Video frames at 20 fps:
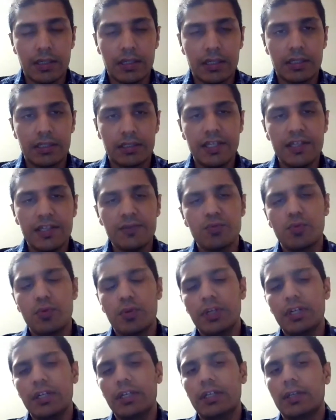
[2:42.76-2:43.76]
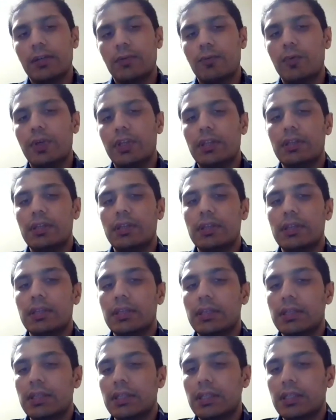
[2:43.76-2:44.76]
this work
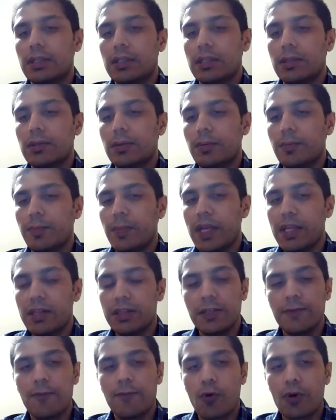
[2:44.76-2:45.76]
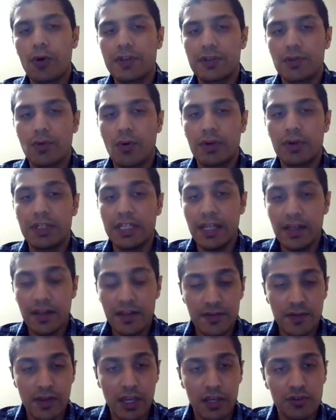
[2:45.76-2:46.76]
will mainly focus on
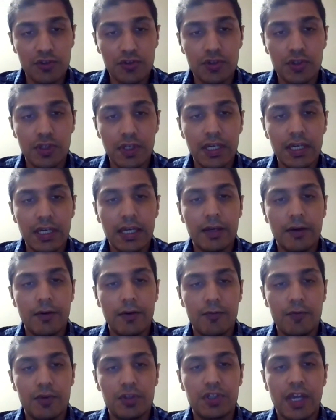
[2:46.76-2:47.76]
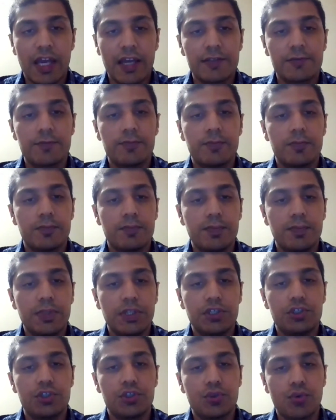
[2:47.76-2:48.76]
TLSH, which has
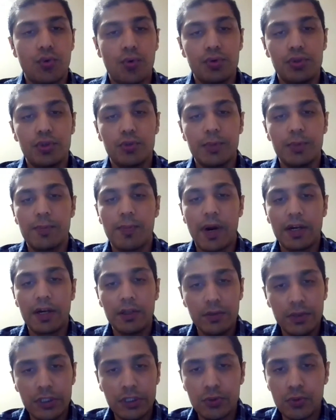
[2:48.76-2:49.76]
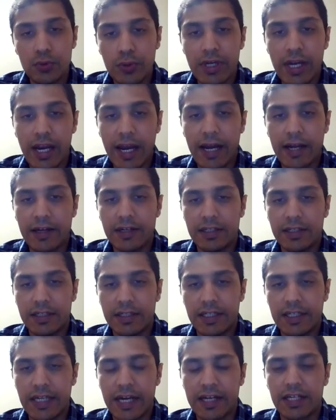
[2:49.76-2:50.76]
been shown to be particularly good
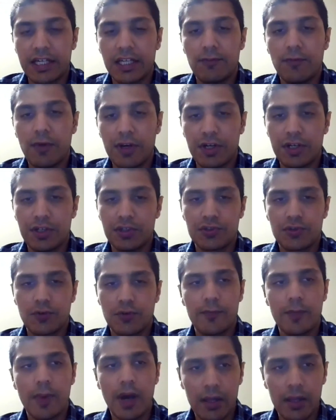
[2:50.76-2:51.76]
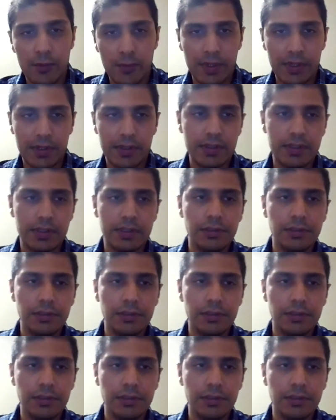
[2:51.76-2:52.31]
at detecting variants of malware.